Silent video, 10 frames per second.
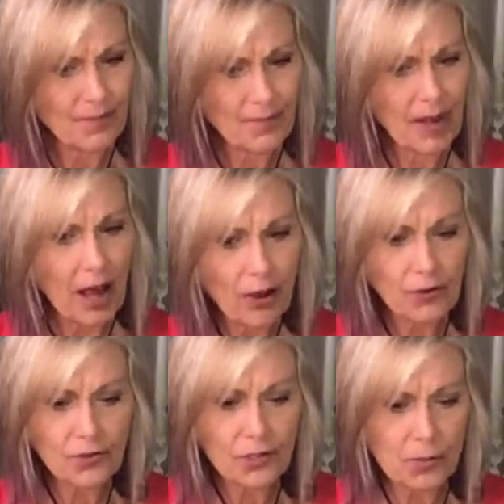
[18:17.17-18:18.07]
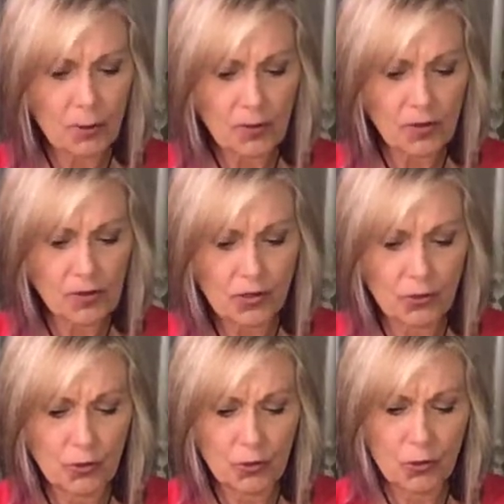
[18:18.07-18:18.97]
how you're supposed
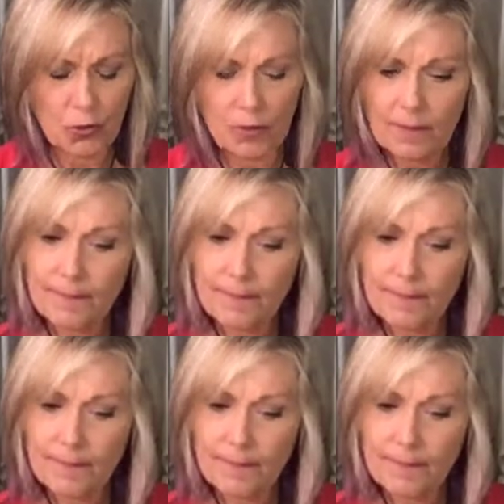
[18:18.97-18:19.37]
to